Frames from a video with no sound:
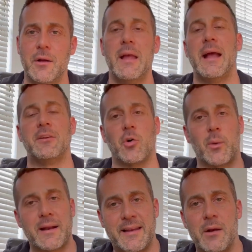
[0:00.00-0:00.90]
And so what
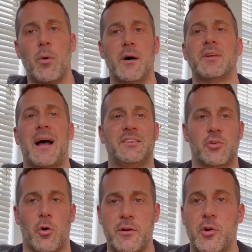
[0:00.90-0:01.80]
I did was I
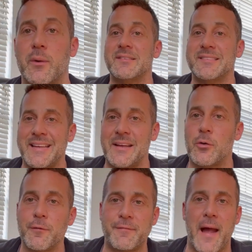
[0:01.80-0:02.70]
started doing
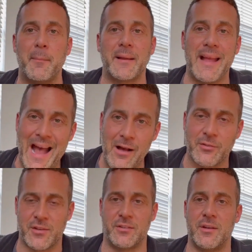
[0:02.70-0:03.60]
single family
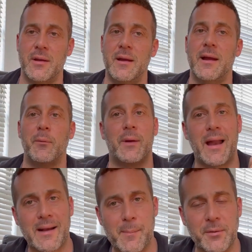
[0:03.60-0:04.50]
houses. We got a
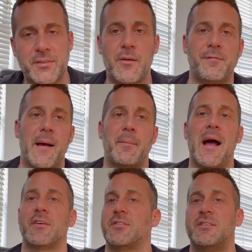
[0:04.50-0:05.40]
couple single family
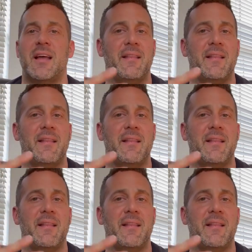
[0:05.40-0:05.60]
houses, and